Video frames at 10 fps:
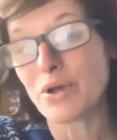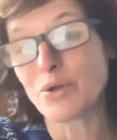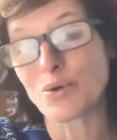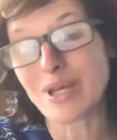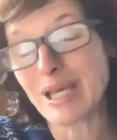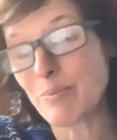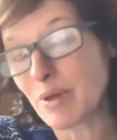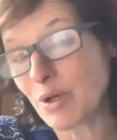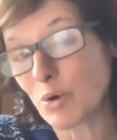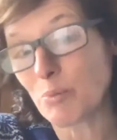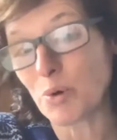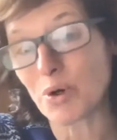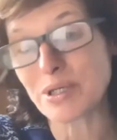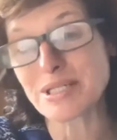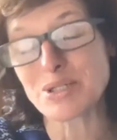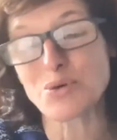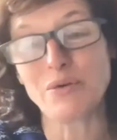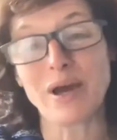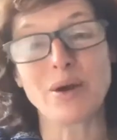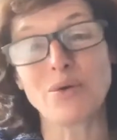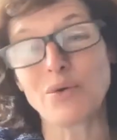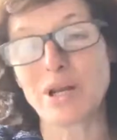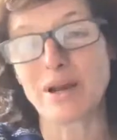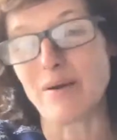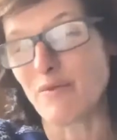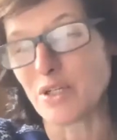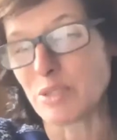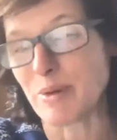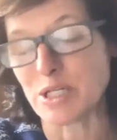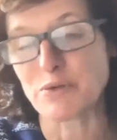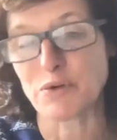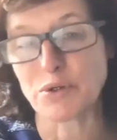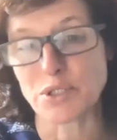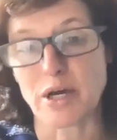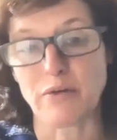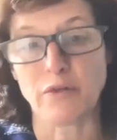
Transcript: you're keeping your books and sort of how to create a comfy space for yourself.